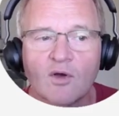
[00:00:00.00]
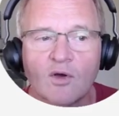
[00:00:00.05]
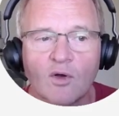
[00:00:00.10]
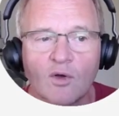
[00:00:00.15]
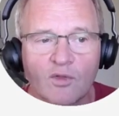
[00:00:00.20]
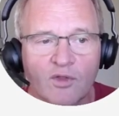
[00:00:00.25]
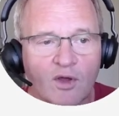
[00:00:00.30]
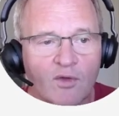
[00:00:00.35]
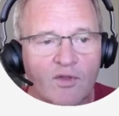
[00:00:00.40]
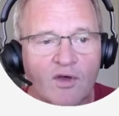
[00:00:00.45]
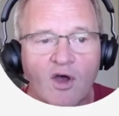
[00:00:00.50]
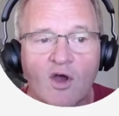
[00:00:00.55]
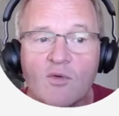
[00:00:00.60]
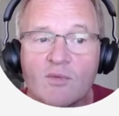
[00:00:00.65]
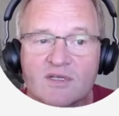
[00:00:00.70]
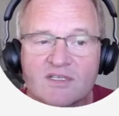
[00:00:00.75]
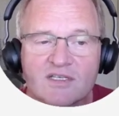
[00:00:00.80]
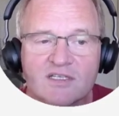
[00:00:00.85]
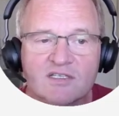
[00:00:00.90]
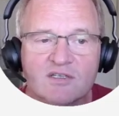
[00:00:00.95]
Although the Home
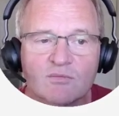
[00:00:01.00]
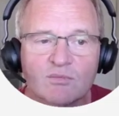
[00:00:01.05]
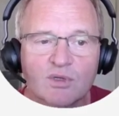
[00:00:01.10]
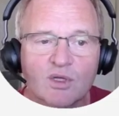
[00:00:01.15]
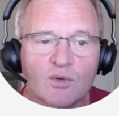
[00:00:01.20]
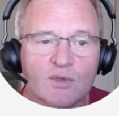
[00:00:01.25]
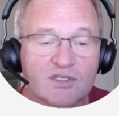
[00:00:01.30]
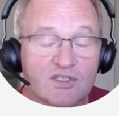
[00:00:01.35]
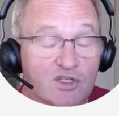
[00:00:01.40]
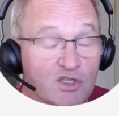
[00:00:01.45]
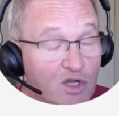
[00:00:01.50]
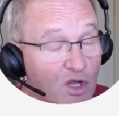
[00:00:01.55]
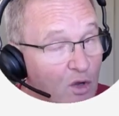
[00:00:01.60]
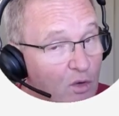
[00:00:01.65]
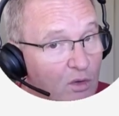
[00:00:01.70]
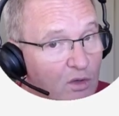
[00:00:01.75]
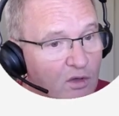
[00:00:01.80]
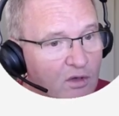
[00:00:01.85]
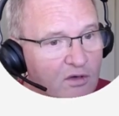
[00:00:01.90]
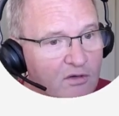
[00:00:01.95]
Assistant Blue is no
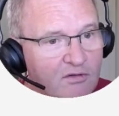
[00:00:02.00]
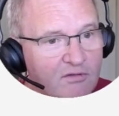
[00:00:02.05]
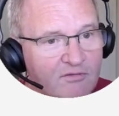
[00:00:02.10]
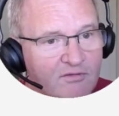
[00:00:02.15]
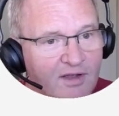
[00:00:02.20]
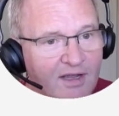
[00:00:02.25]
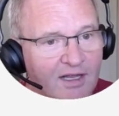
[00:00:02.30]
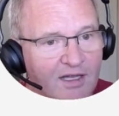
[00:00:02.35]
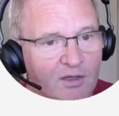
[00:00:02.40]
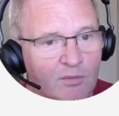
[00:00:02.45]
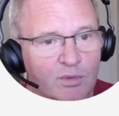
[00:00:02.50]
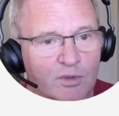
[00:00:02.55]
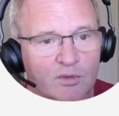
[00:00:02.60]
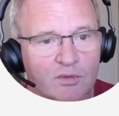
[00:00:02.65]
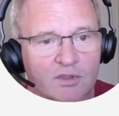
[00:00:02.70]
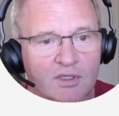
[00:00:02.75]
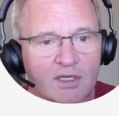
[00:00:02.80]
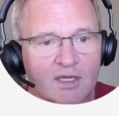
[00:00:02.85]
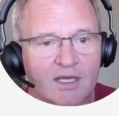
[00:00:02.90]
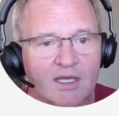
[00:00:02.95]
longer
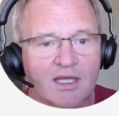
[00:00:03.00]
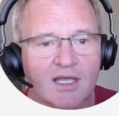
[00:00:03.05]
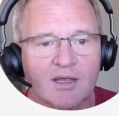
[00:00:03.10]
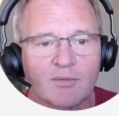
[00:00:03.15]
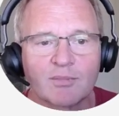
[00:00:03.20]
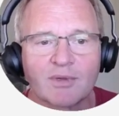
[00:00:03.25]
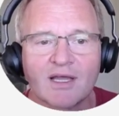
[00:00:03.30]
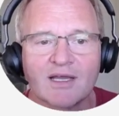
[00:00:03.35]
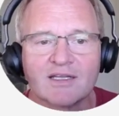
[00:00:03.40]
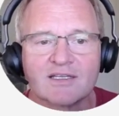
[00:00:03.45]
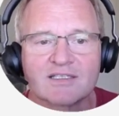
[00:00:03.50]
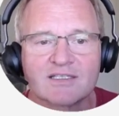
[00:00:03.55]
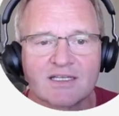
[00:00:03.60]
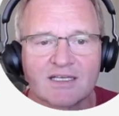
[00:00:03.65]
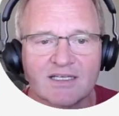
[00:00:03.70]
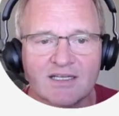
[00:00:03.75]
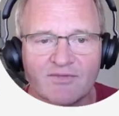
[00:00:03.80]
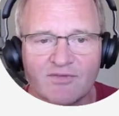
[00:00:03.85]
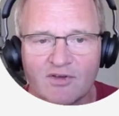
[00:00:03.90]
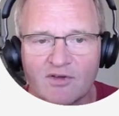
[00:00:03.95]
available, it played a
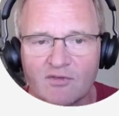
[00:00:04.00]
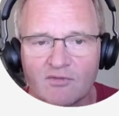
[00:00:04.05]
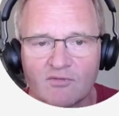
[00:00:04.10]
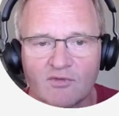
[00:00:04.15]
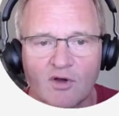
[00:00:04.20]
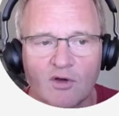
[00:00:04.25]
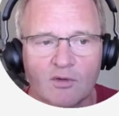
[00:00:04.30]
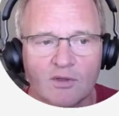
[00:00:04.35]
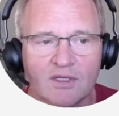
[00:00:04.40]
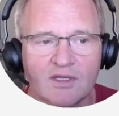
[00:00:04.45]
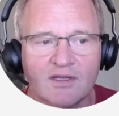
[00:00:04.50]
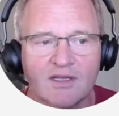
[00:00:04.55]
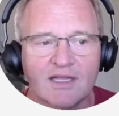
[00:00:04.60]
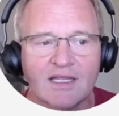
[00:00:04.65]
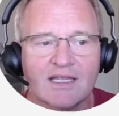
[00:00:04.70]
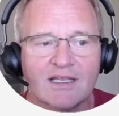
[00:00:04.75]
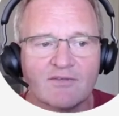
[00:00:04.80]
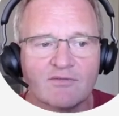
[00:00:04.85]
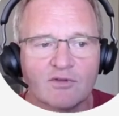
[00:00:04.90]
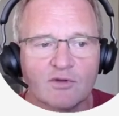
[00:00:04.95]
significant role in the
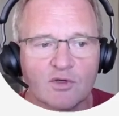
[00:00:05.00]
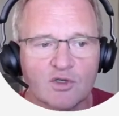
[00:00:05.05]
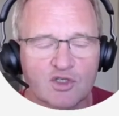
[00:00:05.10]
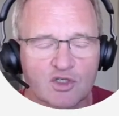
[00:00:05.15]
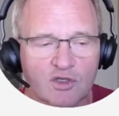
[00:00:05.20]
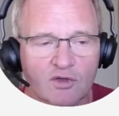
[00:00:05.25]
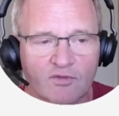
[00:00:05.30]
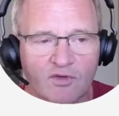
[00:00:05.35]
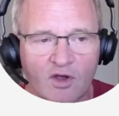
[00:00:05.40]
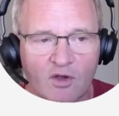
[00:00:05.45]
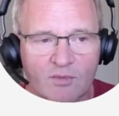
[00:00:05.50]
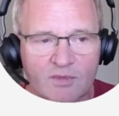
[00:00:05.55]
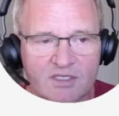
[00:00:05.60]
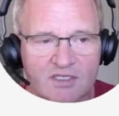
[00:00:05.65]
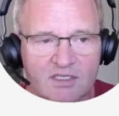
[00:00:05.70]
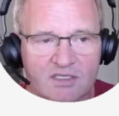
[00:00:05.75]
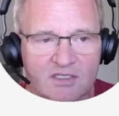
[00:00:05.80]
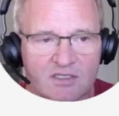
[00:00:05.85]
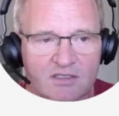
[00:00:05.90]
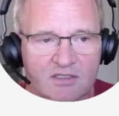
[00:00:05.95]
evolution of Home
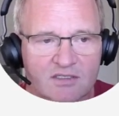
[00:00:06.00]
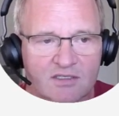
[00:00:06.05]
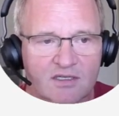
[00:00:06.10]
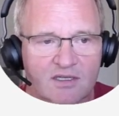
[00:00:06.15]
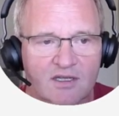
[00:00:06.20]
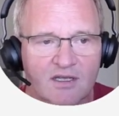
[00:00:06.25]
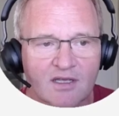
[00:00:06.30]
Assistant.